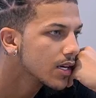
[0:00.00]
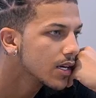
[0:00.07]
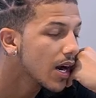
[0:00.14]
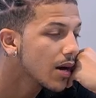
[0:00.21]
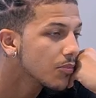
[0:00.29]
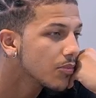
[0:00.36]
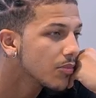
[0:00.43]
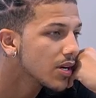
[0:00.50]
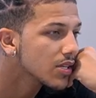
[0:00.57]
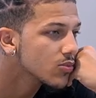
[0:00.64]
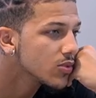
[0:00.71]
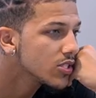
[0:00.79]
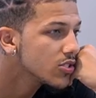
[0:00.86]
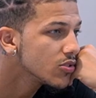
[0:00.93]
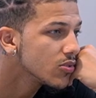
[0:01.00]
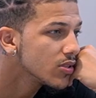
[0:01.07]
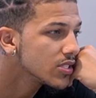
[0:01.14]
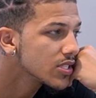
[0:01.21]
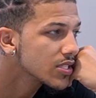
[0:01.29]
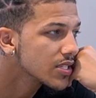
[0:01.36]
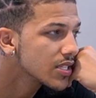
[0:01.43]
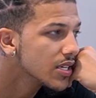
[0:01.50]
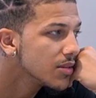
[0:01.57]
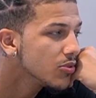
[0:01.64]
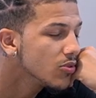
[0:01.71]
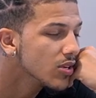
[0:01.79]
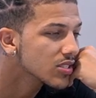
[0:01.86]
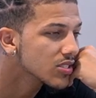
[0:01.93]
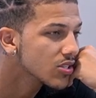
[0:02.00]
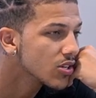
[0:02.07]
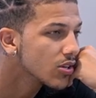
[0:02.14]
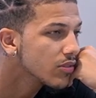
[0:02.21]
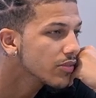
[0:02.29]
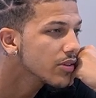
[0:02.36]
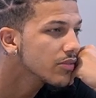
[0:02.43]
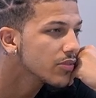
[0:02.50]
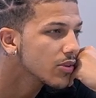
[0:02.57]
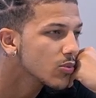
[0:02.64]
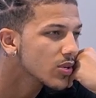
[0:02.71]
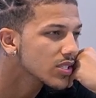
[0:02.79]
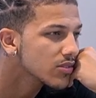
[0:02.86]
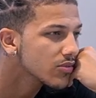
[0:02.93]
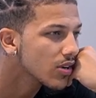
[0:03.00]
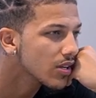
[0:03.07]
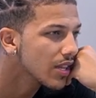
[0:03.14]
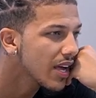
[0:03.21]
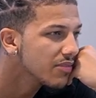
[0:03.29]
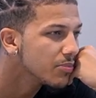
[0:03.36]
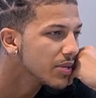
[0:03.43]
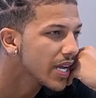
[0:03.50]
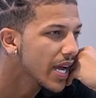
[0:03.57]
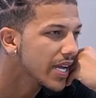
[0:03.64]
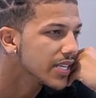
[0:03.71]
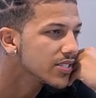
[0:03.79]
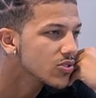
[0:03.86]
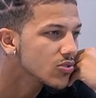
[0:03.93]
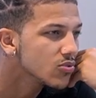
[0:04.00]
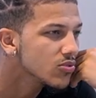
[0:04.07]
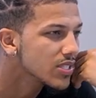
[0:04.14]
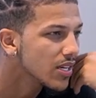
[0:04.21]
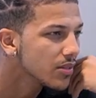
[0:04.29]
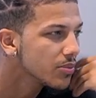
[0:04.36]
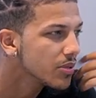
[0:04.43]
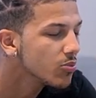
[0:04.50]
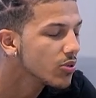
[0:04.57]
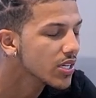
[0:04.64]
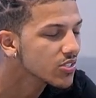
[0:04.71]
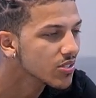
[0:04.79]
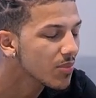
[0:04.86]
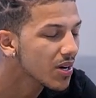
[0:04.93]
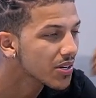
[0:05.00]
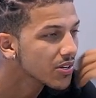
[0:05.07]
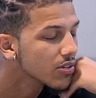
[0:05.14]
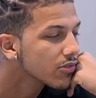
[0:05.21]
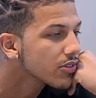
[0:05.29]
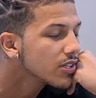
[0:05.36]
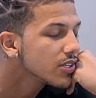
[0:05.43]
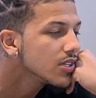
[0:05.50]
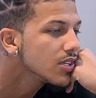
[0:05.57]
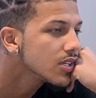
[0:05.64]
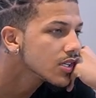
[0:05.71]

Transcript: compromise with you and just keep you as a girlfriend for the rest of our life, be 82 telling people that you're my girlfriend?